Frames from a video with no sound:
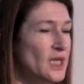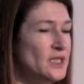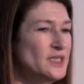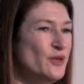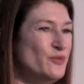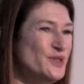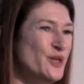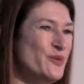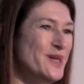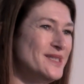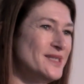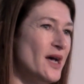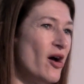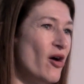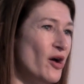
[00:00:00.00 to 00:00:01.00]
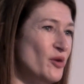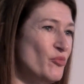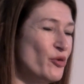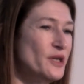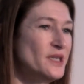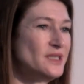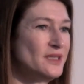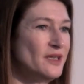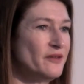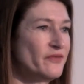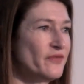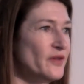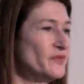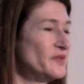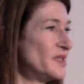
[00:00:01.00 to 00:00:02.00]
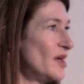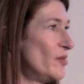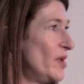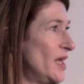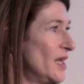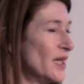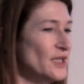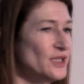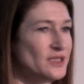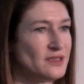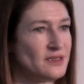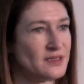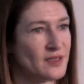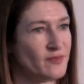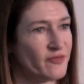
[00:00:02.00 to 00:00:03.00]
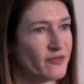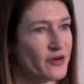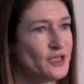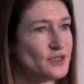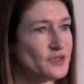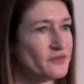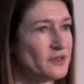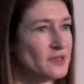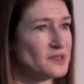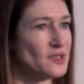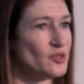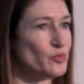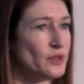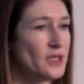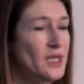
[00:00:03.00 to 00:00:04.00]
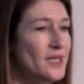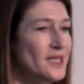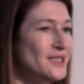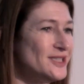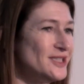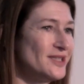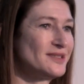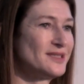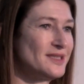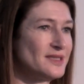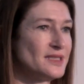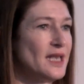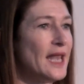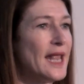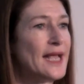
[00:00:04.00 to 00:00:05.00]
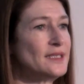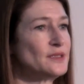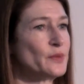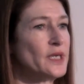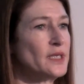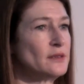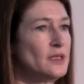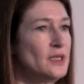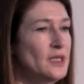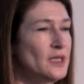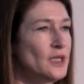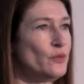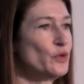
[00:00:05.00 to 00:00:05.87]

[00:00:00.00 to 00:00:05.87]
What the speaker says: And don't do it as a hybrid of some English and some French, for example. It just doesn't land well.